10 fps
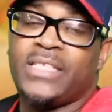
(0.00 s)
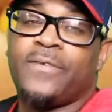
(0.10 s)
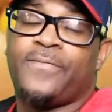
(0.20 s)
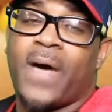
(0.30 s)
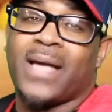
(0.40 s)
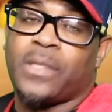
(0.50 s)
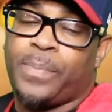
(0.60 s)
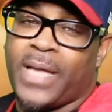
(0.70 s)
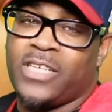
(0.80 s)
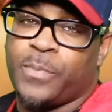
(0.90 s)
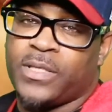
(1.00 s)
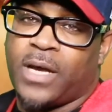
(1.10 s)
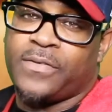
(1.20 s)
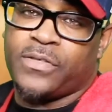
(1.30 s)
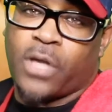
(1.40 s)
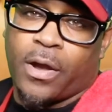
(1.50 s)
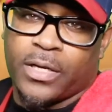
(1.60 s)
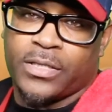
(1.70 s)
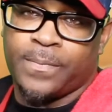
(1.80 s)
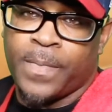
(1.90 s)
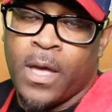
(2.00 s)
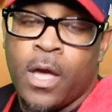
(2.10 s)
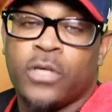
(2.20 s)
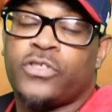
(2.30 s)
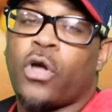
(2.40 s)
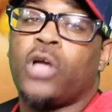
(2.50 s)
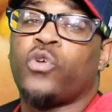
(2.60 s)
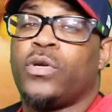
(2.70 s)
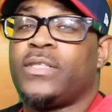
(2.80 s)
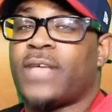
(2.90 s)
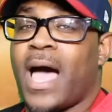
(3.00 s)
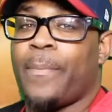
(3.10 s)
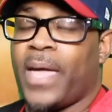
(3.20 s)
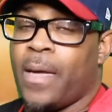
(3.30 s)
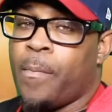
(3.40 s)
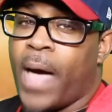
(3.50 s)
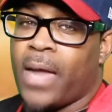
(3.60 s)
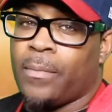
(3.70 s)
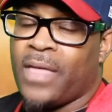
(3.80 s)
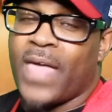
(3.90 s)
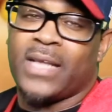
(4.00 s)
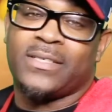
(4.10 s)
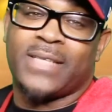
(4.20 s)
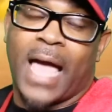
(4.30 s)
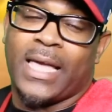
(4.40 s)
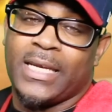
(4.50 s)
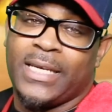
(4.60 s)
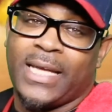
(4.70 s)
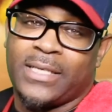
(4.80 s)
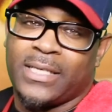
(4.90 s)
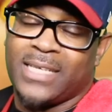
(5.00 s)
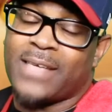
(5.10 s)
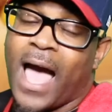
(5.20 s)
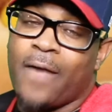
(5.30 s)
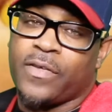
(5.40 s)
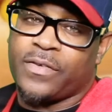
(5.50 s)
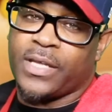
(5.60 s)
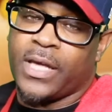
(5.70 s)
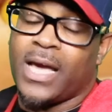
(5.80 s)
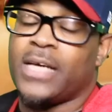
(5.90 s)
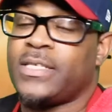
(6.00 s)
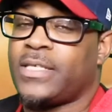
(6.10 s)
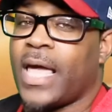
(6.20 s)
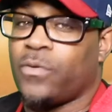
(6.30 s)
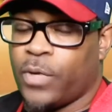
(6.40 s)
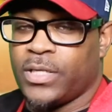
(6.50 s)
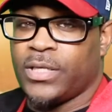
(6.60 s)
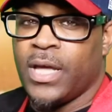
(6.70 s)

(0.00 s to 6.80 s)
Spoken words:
defines the placement of starch. Starch on the top and bottom and that is not connected is obviously a sandwich.